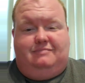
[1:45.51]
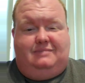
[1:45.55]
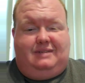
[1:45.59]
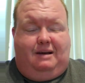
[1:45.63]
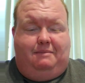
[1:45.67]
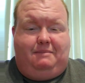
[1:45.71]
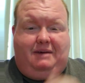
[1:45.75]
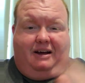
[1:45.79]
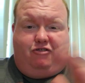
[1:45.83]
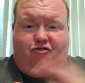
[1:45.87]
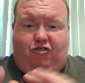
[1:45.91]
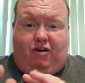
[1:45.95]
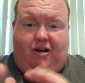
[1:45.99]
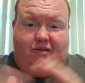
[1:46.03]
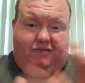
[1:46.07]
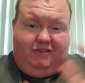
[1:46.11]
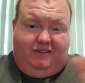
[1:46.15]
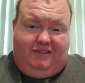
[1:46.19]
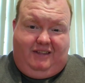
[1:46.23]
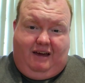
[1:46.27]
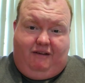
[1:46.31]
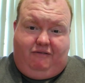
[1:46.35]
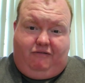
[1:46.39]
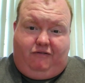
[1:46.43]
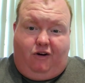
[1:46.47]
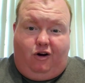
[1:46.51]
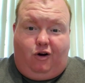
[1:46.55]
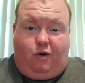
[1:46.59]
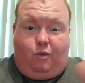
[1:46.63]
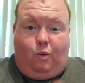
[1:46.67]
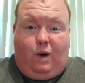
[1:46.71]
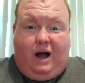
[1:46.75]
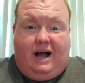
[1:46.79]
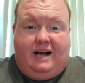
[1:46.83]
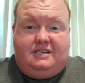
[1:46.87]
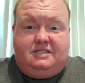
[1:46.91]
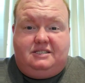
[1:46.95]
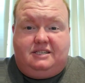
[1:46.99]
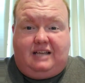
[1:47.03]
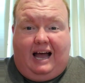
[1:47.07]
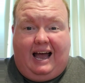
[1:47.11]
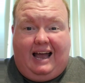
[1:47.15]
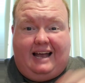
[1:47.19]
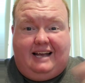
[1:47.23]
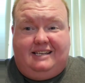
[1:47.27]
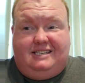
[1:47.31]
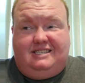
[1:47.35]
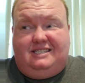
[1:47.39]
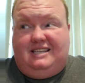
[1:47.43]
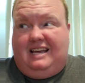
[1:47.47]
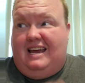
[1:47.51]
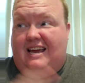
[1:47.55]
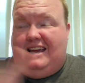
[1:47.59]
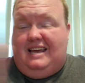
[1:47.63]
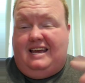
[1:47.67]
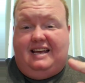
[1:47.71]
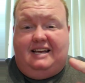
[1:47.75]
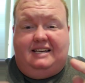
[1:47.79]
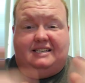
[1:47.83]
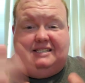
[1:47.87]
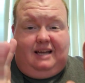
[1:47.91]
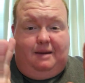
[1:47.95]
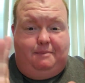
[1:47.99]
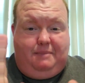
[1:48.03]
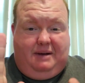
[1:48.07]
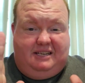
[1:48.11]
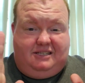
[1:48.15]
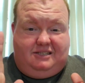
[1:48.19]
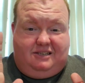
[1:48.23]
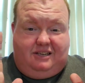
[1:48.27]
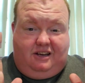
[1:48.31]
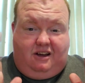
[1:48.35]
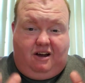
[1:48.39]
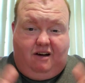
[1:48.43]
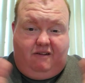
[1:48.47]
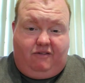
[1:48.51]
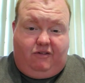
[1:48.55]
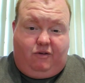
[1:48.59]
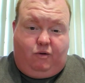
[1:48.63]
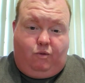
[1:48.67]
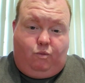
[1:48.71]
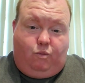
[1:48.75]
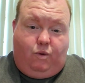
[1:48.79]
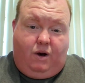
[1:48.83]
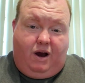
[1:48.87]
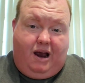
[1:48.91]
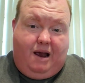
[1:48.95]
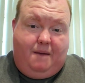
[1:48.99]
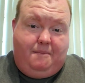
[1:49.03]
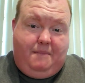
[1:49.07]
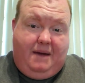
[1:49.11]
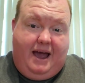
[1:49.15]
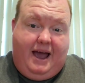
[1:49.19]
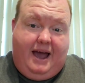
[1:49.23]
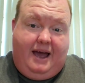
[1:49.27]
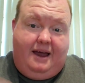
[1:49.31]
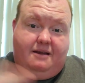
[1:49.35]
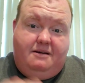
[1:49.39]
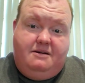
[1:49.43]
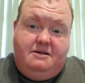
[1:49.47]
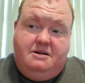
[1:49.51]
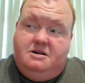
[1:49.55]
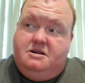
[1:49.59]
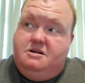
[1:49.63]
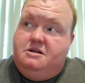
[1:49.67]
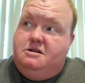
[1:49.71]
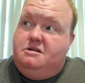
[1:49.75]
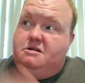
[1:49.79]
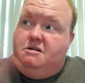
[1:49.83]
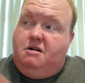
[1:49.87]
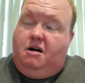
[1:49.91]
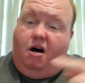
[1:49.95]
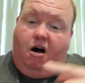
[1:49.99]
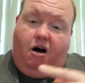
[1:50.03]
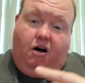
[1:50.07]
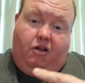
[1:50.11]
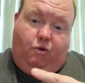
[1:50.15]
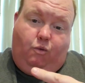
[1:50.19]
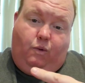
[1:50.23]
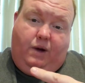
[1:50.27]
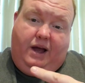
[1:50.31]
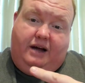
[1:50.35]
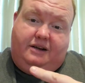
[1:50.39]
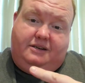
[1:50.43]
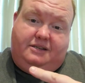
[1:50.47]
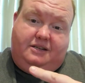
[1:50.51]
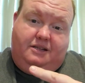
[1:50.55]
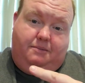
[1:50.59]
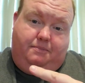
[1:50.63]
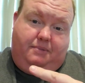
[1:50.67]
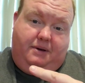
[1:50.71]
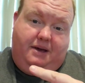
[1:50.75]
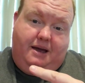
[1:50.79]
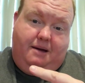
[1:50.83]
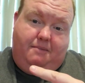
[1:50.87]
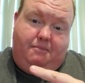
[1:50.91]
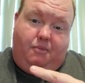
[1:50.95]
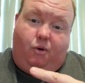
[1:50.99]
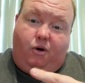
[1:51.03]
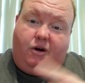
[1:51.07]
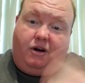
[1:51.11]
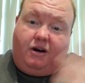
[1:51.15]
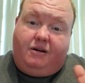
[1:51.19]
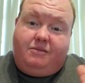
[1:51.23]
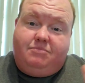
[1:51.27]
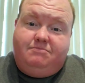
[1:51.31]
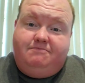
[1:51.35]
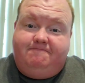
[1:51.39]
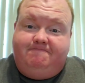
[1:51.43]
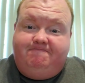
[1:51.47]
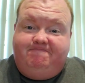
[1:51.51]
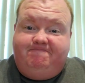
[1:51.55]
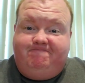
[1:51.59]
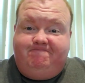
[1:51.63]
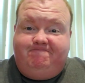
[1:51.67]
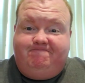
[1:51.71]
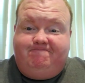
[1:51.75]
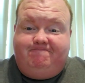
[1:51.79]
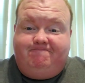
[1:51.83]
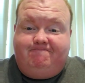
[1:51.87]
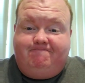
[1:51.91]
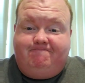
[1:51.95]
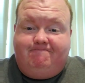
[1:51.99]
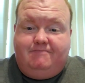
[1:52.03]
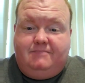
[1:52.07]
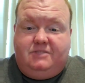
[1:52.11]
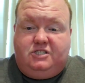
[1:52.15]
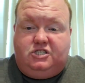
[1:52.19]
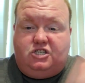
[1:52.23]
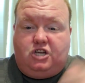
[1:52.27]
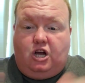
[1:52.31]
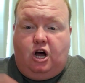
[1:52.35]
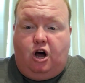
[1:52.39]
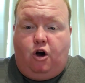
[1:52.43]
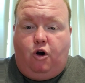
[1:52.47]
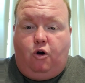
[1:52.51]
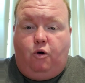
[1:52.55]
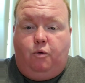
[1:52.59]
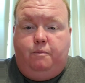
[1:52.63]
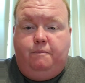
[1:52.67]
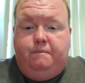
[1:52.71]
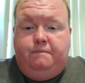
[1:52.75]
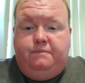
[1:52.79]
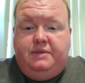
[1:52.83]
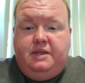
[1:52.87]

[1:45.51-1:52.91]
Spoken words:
I'm not traveling that far west. I stay east. I basically cover where I'm at all the way out to the PA border. So,